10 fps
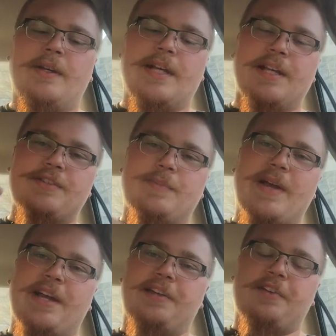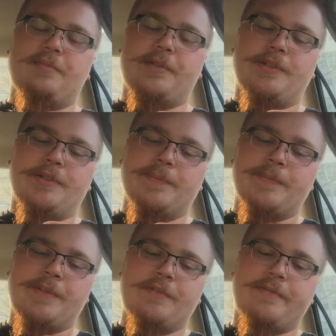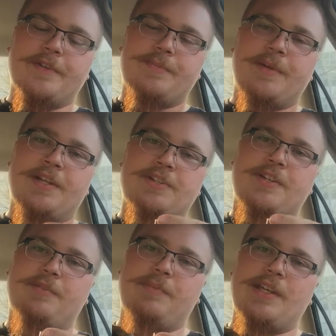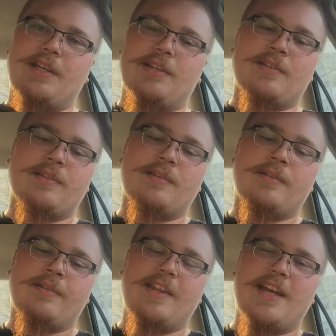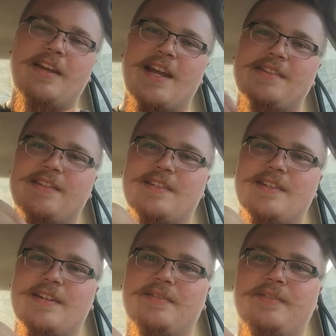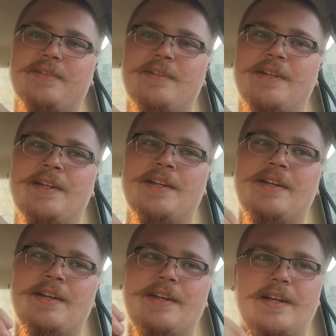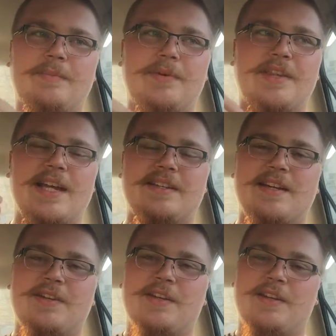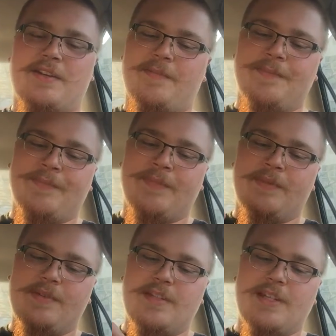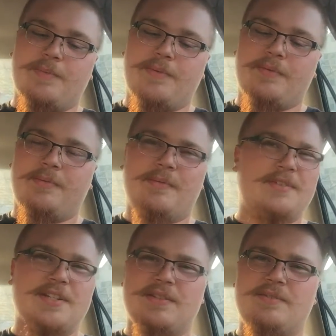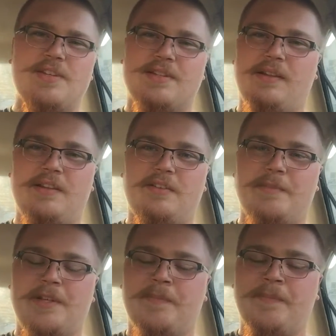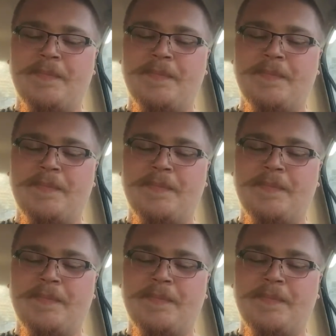And as you're packing your bowl, your first pinch could be that nasty stuff, and put that down in there deep, just a little bit.